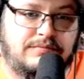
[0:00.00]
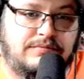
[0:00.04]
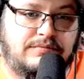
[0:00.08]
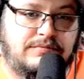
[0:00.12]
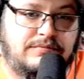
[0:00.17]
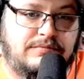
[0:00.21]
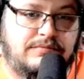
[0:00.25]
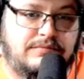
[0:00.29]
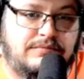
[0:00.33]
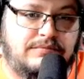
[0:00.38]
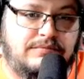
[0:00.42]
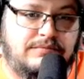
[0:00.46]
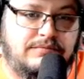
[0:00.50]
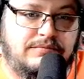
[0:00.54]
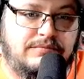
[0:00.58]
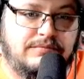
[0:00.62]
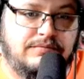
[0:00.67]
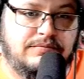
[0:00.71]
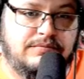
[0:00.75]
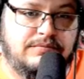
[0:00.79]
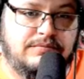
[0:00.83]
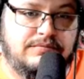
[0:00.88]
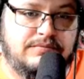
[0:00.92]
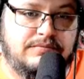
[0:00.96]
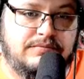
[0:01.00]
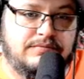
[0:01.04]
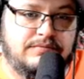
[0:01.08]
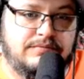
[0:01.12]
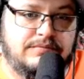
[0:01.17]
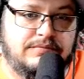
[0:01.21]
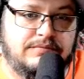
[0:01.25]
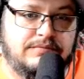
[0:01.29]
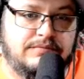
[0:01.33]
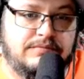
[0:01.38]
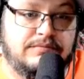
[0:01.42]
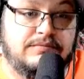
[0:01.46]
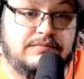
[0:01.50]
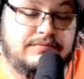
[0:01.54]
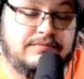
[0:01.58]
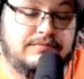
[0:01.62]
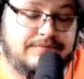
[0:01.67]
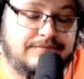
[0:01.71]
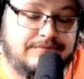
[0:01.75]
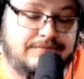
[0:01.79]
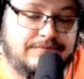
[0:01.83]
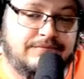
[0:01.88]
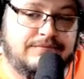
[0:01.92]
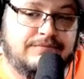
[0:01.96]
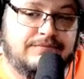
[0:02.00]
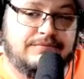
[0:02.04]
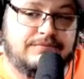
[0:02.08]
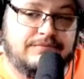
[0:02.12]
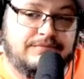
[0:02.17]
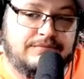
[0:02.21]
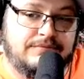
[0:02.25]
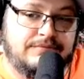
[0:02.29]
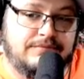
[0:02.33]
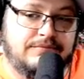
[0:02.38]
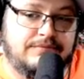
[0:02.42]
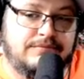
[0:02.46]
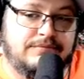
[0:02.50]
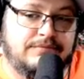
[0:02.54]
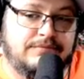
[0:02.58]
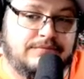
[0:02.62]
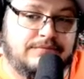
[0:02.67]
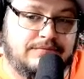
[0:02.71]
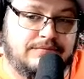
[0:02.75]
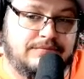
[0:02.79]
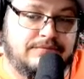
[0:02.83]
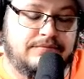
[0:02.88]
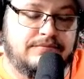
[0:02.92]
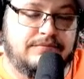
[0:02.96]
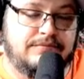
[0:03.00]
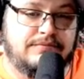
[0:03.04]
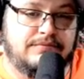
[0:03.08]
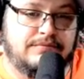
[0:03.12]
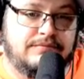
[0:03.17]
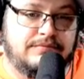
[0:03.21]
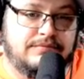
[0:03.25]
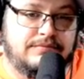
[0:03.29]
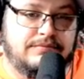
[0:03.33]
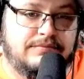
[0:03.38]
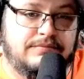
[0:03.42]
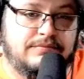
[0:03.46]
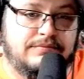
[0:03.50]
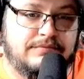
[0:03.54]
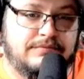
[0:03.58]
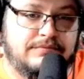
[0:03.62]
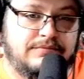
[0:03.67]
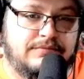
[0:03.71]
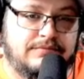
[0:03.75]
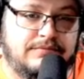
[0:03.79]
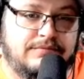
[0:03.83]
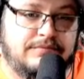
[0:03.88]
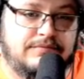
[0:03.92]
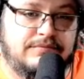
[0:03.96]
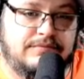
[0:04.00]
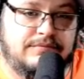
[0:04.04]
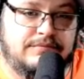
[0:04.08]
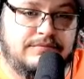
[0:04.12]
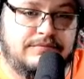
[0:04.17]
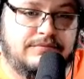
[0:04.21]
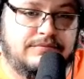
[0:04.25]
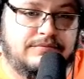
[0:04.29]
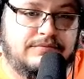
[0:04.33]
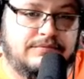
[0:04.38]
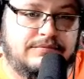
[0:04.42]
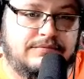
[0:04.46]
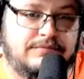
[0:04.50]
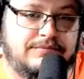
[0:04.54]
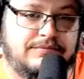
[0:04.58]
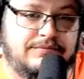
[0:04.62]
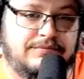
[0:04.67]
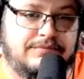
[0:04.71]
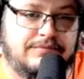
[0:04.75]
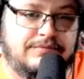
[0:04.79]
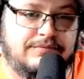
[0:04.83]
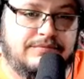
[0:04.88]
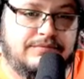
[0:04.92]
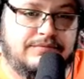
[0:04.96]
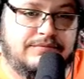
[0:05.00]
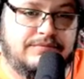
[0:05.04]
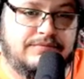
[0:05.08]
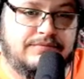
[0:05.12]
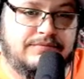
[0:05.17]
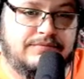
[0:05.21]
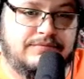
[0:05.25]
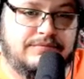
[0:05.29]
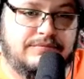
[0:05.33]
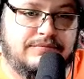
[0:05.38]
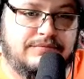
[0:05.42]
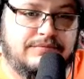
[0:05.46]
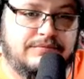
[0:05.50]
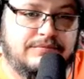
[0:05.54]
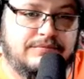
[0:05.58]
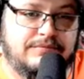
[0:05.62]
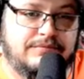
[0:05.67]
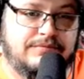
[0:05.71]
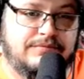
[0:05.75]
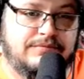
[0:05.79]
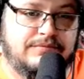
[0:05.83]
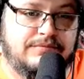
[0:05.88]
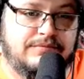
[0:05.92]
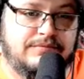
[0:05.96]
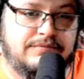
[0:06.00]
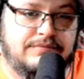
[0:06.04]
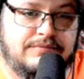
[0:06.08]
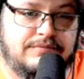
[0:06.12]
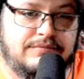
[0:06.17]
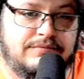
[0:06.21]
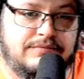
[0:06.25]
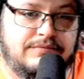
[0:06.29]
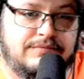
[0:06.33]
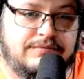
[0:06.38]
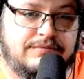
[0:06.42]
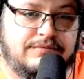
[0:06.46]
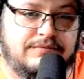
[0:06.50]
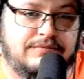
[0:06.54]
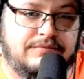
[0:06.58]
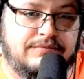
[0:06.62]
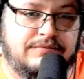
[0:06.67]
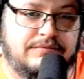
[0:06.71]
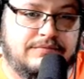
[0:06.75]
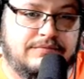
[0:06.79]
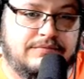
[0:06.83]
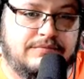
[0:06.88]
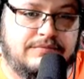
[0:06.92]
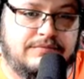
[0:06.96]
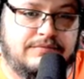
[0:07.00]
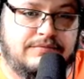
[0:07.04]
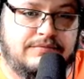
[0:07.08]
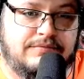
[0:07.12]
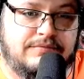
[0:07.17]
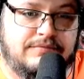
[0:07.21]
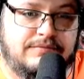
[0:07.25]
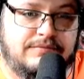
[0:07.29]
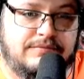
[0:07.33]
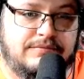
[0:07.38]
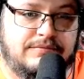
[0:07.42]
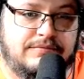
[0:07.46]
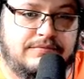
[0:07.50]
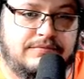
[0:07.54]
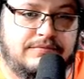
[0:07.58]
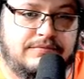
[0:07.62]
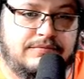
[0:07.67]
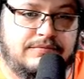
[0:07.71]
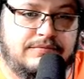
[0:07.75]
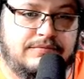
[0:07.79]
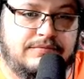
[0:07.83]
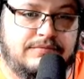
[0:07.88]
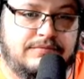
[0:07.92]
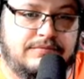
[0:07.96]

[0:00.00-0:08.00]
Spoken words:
[no speech]